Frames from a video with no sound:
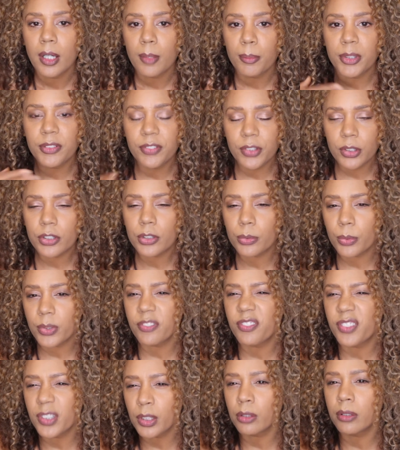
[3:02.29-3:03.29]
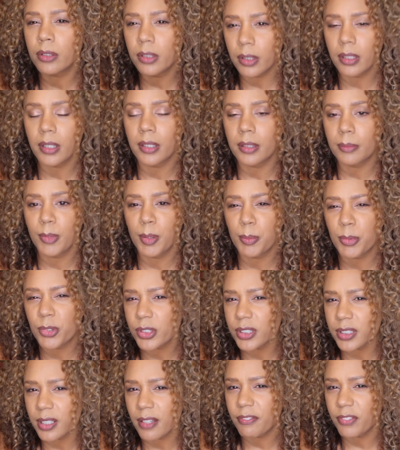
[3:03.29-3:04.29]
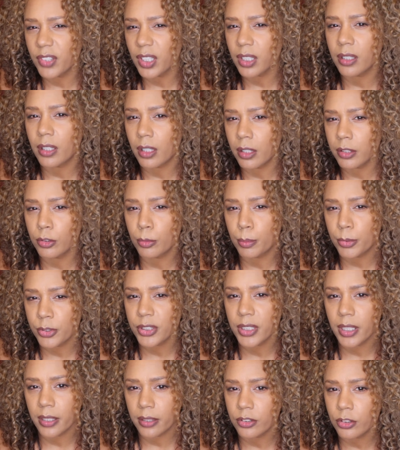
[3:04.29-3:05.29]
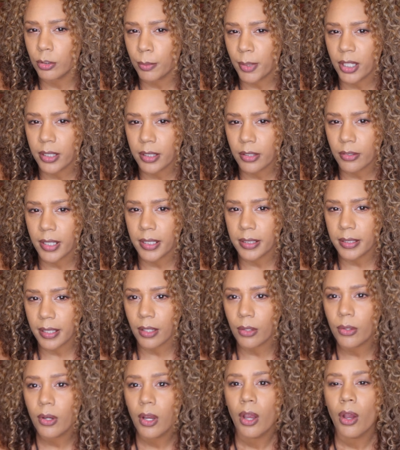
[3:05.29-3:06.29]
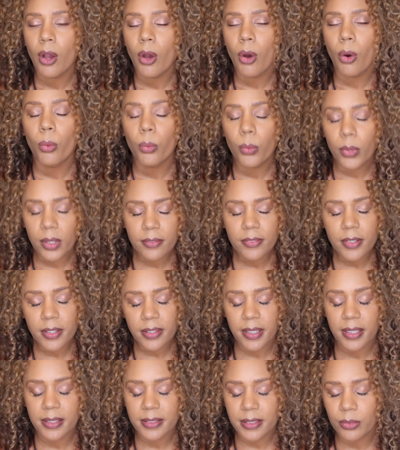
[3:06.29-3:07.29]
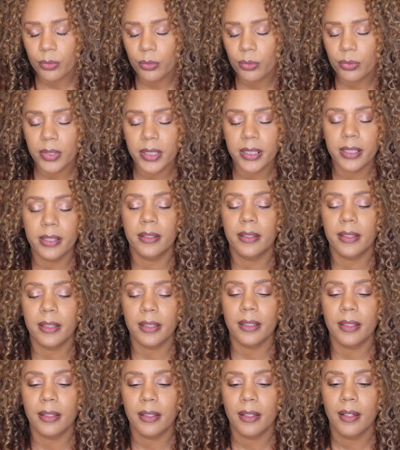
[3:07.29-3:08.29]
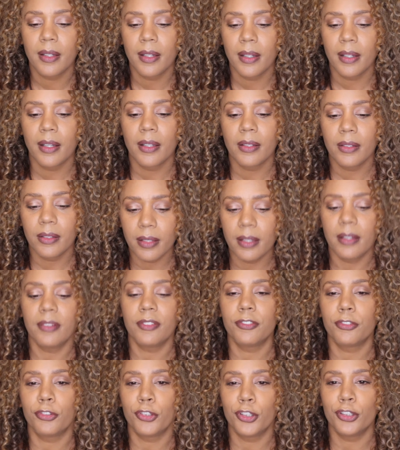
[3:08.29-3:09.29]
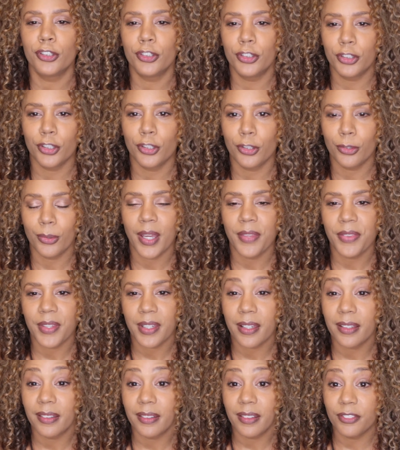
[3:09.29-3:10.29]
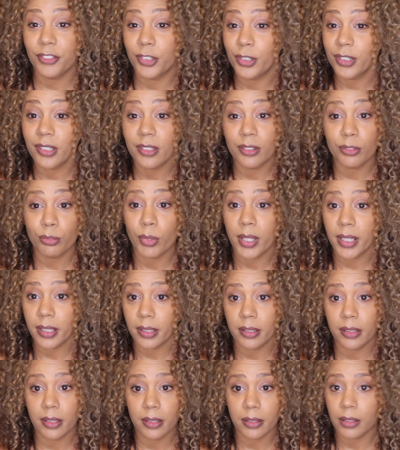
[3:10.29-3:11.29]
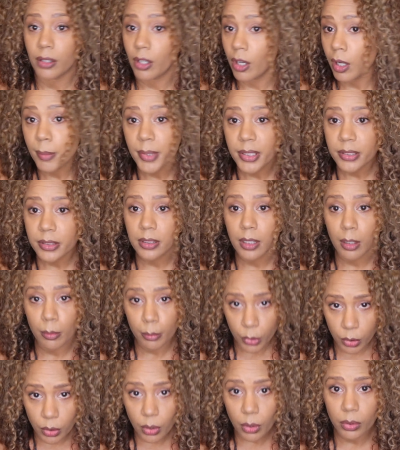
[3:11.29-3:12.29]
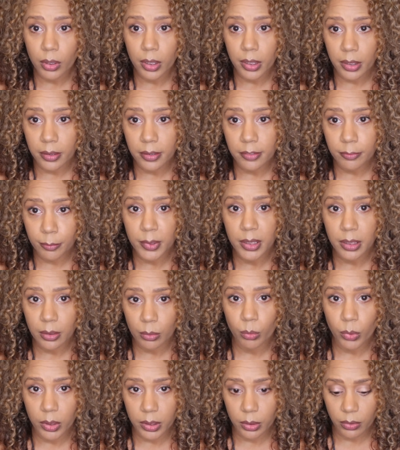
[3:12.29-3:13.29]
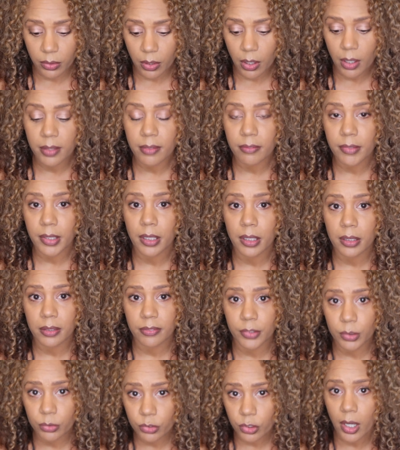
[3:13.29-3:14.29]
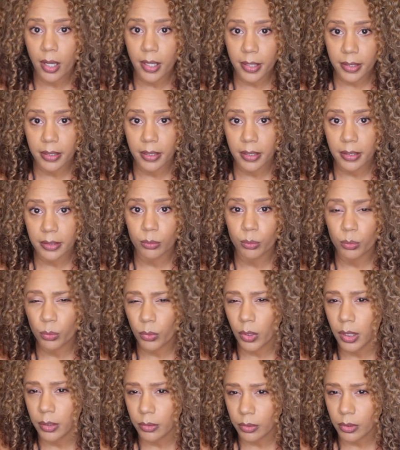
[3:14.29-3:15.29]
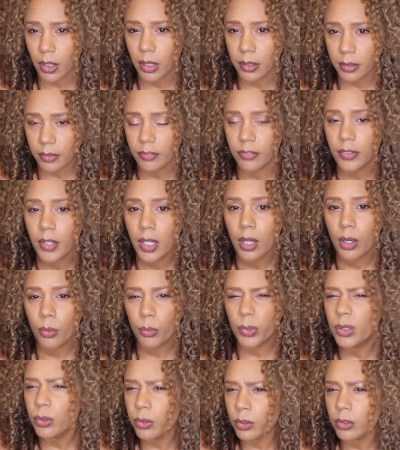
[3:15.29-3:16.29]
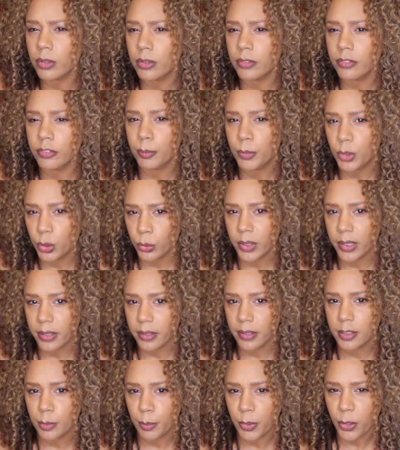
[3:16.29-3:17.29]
But if you just want to feel good, maybe you're just not feeling 100% in your body right now, one of the things I'd really love for you to do, and then I'd love for you to write in the comments down below, like leave me what you thought of it, if you tried it, and kind of what you learned from doing this.